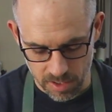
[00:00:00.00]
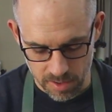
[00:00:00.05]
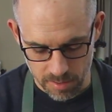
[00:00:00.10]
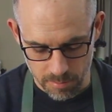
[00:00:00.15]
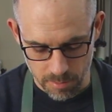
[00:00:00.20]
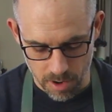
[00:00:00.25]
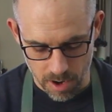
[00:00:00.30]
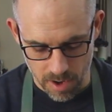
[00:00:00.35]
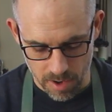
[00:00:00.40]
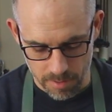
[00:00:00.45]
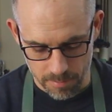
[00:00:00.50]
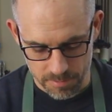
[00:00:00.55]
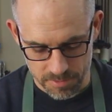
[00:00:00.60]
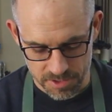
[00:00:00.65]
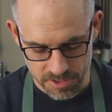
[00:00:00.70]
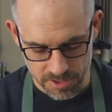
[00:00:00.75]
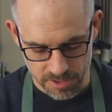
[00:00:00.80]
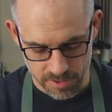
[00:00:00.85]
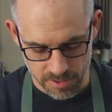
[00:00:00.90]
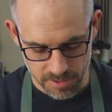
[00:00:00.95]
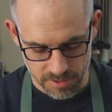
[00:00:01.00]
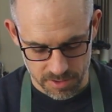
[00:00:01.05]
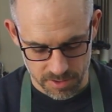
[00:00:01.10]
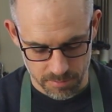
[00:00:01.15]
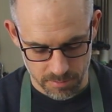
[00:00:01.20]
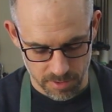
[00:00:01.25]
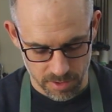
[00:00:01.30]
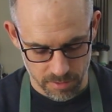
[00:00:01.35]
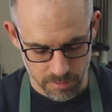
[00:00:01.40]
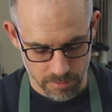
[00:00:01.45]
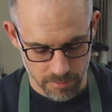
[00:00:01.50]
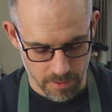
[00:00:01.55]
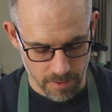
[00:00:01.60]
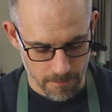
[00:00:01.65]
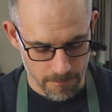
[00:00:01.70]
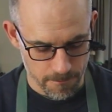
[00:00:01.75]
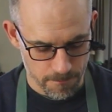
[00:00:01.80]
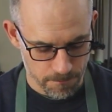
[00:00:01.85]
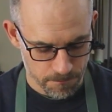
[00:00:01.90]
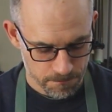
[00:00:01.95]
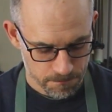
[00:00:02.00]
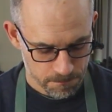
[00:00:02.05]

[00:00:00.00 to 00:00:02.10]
on the bottom to mirror them,